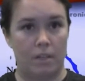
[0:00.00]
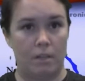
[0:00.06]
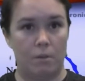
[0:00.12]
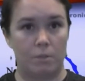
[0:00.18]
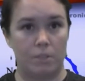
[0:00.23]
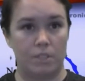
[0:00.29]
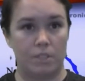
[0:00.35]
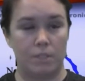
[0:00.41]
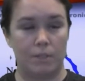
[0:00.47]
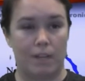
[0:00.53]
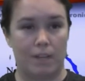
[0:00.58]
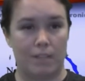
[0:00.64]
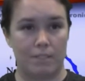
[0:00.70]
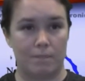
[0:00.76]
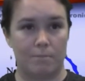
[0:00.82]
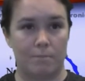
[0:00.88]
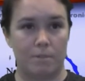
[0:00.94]
With two
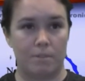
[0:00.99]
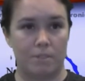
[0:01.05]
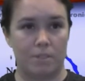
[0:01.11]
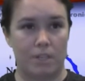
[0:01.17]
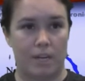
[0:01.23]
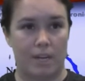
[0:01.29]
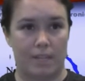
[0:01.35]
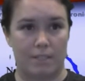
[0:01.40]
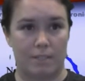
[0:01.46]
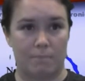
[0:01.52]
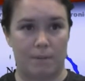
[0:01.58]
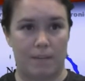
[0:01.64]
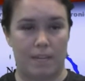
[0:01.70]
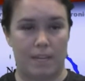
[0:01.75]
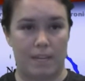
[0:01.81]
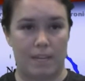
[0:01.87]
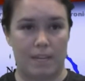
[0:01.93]
outs, both strikeouts
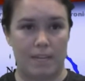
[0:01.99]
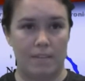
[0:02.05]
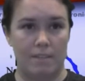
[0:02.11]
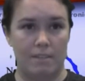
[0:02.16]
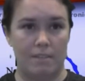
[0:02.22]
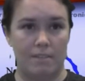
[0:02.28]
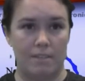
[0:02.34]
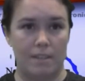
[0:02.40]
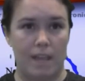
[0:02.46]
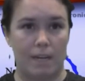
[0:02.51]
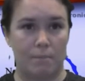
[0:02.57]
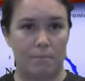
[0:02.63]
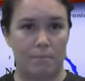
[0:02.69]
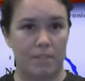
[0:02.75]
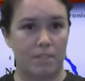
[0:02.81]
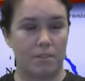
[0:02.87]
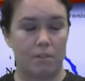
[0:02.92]
by Haney, the Tiger
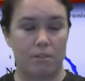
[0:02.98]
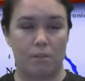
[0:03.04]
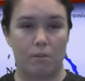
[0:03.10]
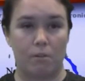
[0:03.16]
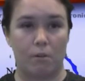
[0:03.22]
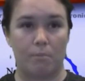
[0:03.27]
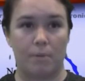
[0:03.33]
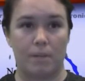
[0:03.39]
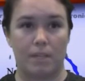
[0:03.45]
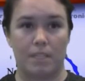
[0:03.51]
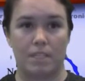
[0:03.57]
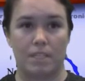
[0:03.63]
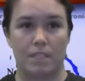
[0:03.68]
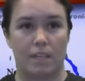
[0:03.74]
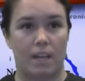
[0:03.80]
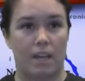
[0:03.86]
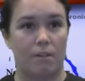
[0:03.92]
pitcher threw a pitch
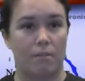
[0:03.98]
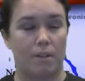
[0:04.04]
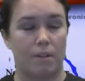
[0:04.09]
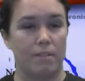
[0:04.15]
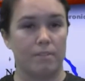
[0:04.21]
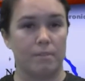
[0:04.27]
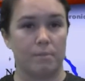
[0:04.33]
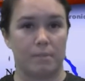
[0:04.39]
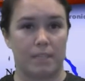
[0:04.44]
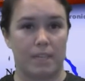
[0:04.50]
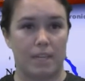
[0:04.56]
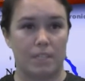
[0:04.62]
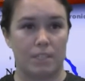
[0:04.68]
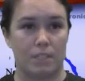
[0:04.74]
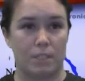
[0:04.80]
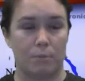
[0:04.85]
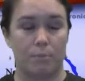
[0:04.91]
that got away from the
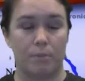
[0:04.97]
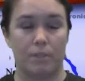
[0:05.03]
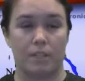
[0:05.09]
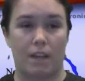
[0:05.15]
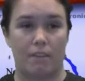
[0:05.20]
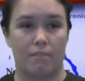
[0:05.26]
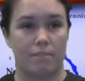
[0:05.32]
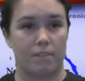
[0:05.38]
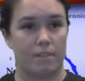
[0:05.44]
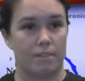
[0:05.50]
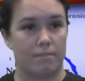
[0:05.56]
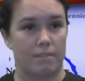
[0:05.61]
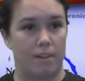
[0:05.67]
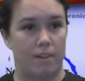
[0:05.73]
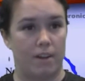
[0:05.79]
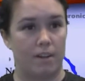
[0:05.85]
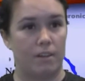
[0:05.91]
catcher, but not very
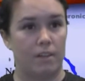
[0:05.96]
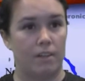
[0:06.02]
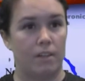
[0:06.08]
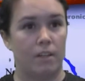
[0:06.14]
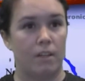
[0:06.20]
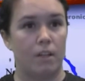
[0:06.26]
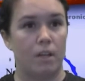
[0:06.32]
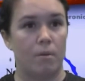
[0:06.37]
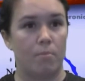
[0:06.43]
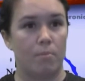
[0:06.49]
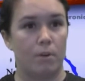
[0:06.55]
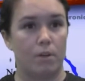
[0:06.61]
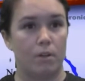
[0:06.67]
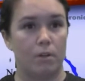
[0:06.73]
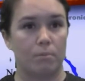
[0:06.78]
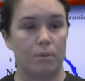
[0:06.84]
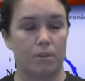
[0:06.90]
far.
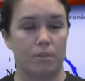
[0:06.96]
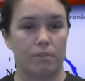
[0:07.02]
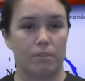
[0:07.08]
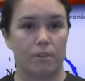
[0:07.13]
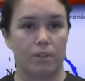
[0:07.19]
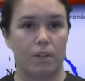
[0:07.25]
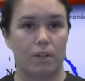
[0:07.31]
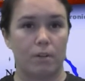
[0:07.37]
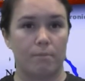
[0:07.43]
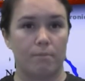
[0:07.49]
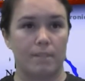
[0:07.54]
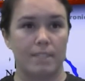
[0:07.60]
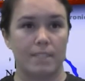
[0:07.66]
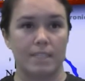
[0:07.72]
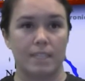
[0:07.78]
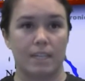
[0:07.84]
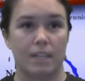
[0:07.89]
Murrell broke for home
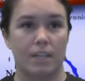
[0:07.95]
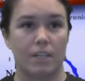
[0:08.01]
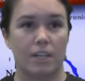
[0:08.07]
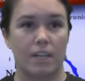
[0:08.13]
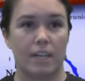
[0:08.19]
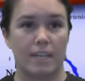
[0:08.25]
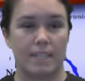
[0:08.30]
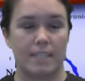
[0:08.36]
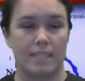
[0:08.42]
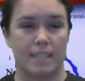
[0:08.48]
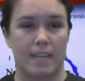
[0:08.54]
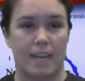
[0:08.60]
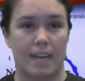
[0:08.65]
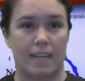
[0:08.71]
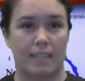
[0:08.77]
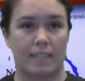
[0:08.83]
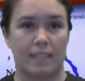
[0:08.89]
and slid under Haney's
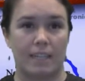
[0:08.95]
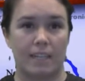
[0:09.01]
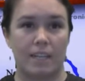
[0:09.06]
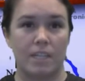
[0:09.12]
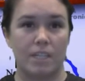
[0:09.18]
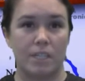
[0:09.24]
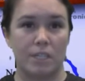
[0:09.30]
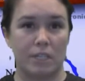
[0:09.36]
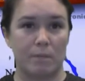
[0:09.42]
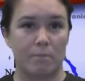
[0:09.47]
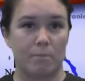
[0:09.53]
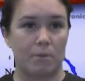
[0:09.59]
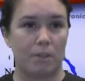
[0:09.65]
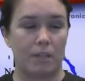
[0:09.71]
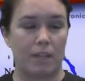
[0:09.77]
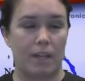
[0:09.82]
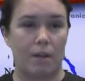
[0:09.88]
tag. Cheering
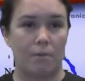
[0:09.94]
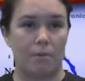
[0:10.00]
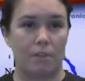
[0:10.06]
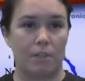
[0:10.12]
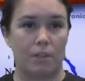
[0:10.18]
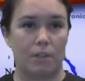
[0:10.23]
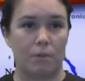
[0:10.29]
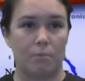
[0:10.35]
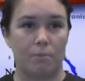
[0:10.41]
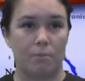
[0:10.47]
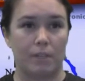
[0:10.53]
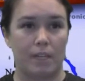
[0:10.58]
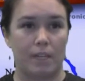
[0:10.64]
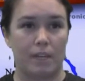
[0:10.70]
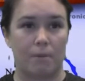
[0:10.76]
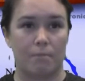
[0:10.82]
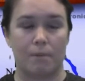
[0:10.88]
broke out when the home
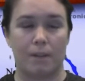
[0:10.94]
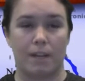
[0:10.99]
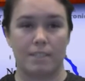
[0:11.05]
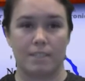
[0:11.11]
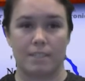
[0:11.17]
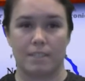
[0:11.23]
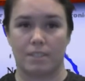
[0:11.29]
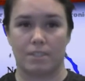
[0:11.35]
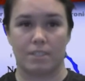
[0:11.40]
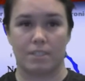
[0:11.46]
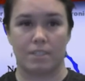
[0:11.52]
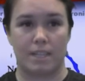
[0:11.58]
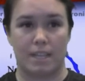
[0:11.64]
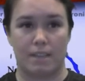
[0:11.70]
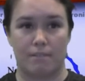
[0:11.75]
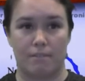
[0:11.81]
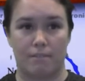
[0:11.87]
plate umpire signaled
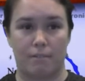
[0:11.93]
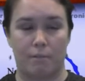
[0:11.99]
safe.